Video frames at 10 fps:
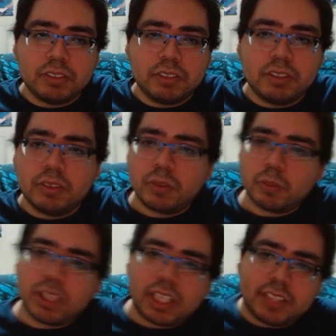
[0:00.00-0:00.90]
you know, then
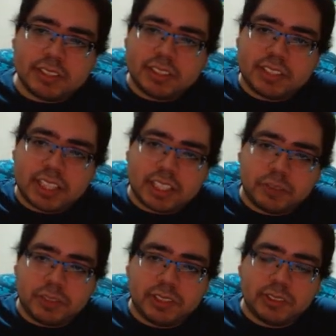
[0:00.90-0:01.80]
when I got into the second
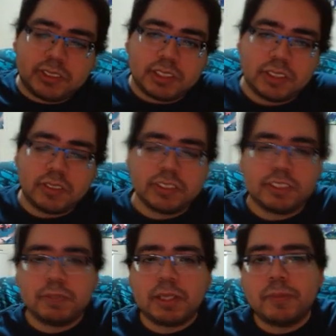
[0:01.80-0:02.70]
region and all
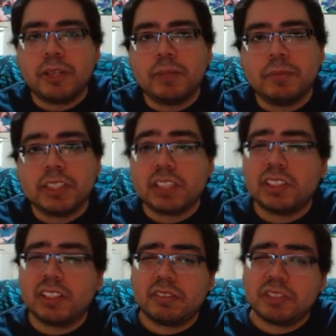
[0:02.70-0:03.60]
stuff popped up, it's
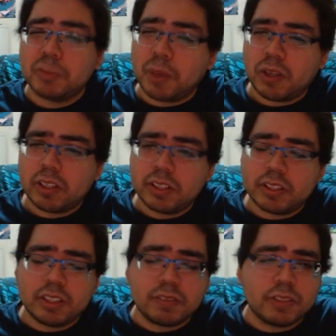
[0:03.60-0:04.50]
actually smaller
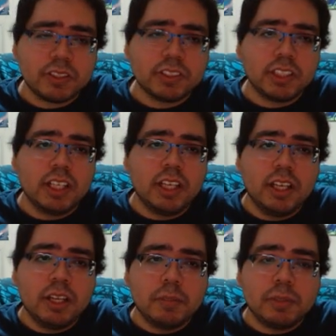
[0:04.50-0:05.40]
than the first.
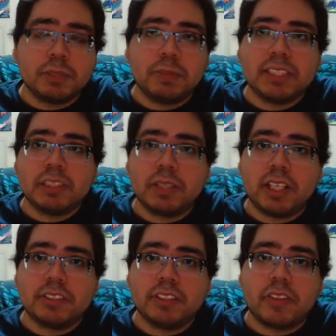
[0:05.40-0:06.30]
But it was by the time I
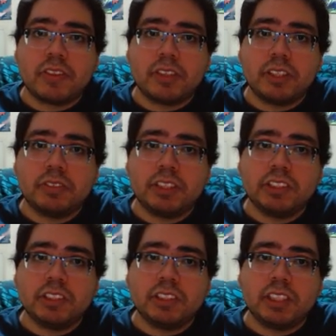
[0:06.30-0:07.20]
got to the third
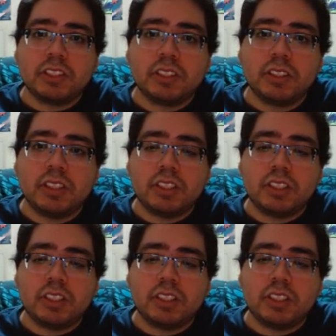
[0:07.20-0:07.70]
region, and